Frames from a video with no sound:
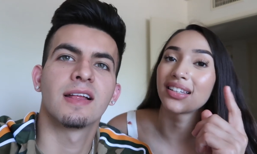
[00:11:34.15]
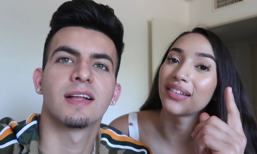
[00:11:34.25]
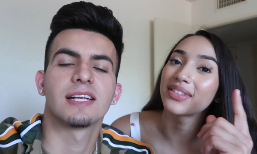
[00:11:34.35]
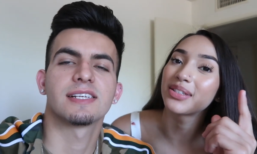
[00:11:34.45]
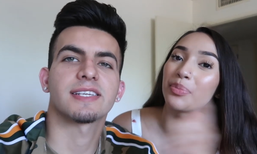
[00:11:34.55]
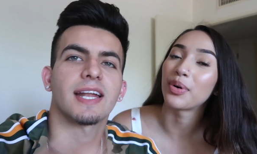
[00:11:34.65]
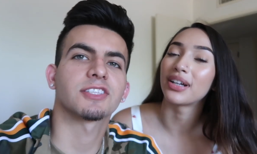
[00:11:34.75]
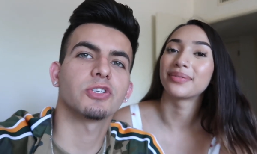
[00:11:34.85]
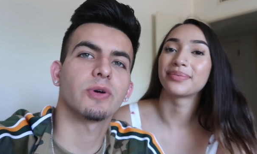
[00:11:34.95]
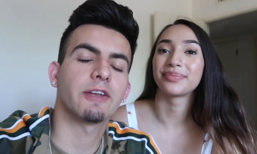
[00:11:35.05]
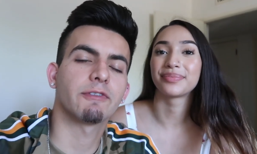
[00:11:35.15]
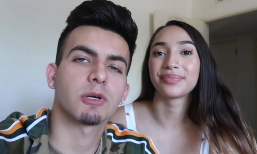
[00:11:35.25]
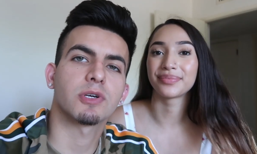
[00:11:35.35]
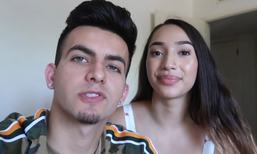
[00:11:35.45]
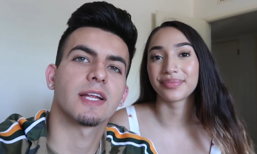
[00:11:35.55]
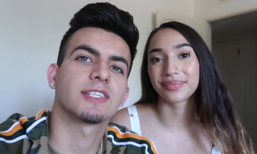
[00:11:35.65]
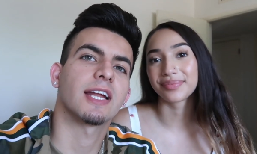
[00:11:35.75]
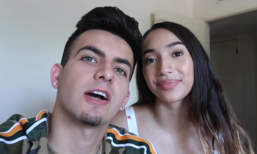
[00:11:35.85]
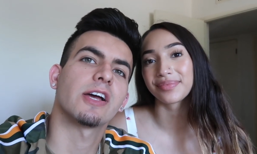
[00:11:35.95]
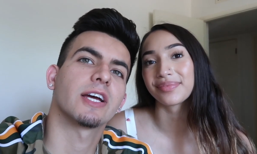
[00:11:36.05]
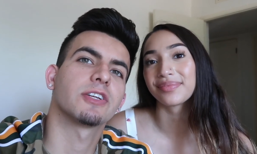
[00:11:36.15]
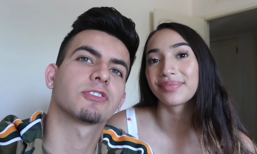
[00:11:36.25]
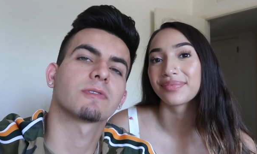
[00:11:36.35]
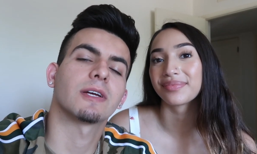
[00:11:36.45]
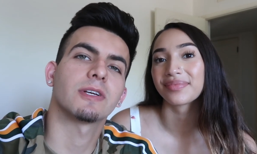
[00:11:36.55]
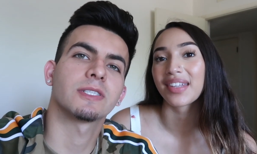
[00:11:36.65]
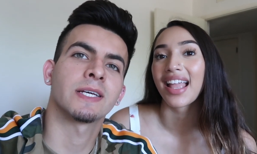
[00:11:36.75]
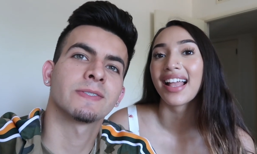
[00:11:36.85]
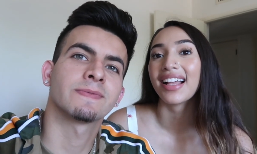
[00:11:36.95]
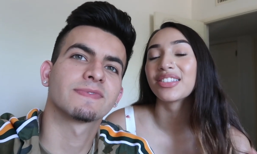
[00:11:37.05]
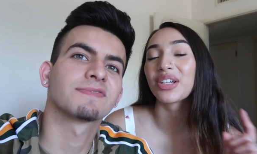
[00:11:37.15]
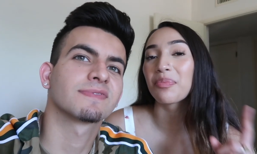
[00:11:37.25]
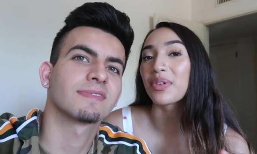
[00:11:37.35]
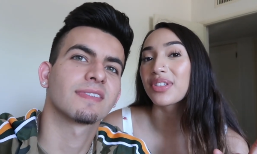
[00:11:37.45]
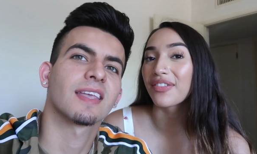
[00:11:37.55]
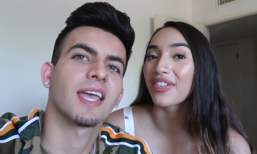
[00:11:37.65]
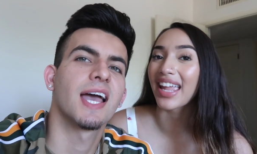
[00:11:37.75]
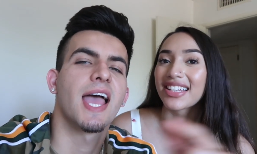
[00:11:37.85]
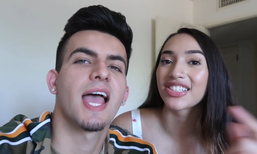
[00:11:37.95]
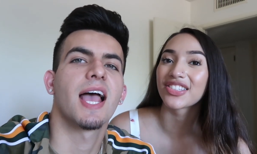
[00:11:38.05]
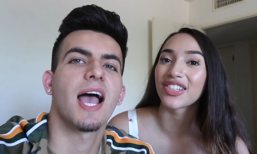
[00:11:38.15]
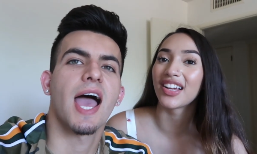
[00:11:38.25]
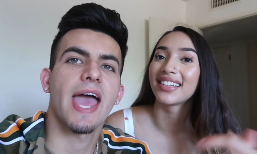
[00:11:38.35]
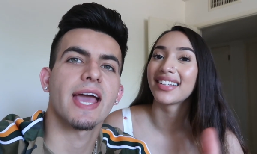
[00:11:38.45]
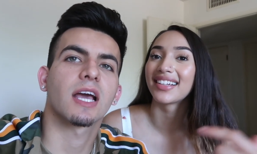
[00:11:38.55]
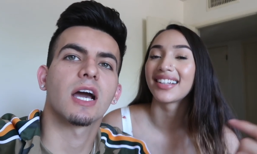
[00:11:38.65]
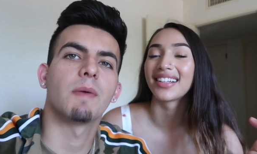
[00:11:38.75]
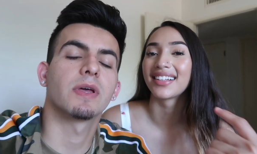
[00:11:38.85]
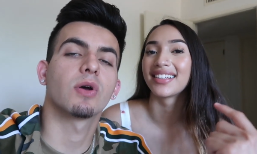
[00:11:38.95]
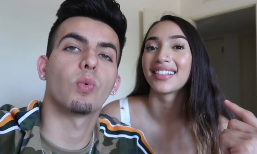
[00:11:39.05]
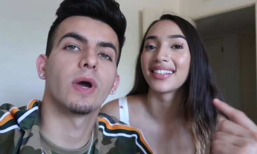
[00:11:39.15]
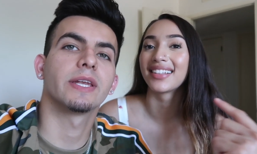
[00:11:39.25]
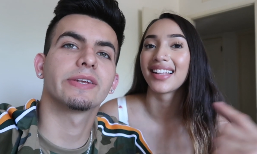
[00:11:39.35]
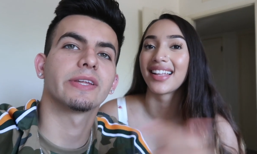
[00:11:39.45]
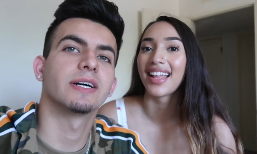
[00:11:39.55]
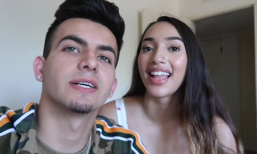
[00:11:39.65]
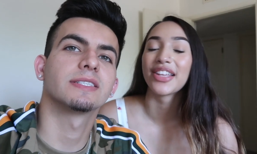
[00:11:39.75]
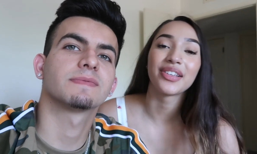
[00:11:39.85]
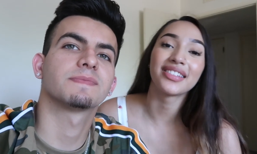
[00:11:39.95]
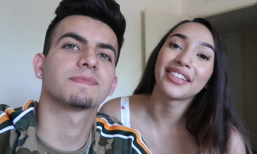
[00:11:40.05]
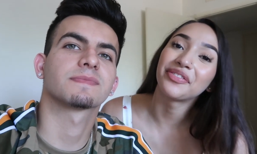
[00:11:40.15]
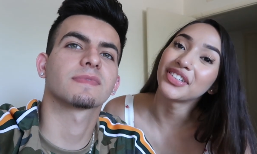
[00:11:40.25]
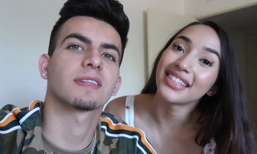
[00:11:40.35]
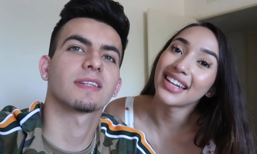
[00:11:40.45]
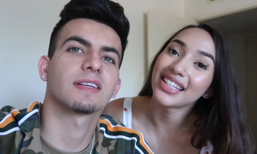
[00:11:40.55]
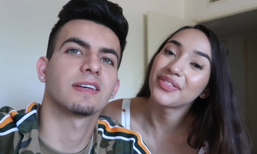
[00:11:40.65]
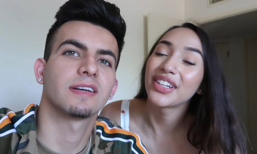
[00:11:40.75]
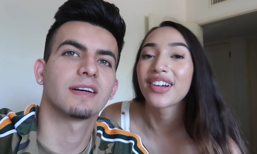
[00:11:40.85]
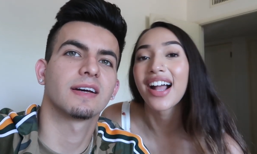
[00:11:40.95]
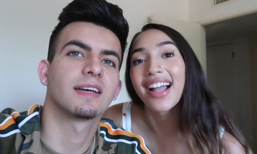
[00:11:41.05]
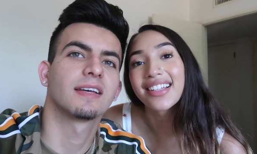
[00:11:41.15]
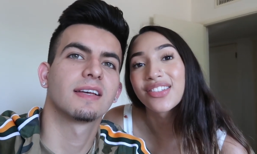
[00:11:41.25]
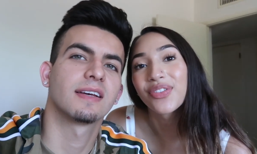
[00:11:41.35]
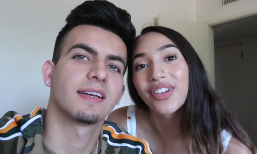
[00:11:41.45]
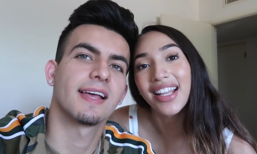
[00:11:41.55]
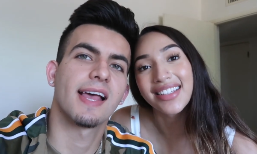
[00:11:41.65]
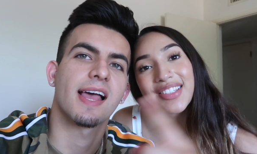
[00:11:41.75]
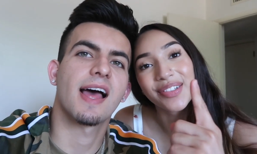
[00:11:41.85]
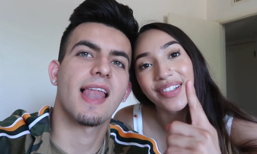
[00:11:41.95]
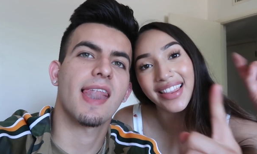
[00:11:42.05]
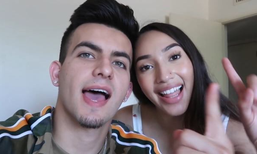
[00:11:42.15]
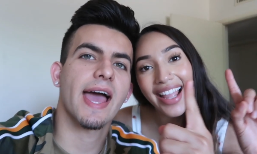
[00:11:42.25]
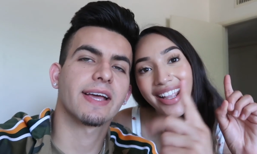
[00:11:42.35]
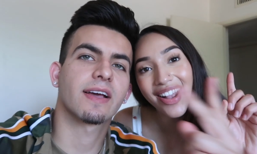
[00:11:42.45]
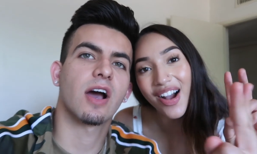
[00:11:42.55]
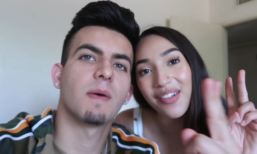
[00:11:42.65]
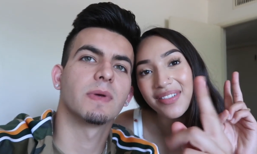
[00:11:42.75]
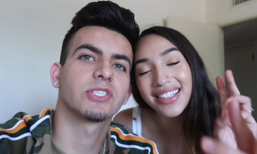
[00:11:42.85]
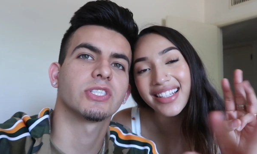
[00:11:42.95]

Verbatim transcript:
Speaker 1: the love and support shout out to
Speaker 2: you and you're gonna post and shout out all you to subscribe to our channel
Speaker 1: turn post notifications on
Speaker 2: and comment when done
Speaker 1: so that's it for today's video guys don't forget to like, like comment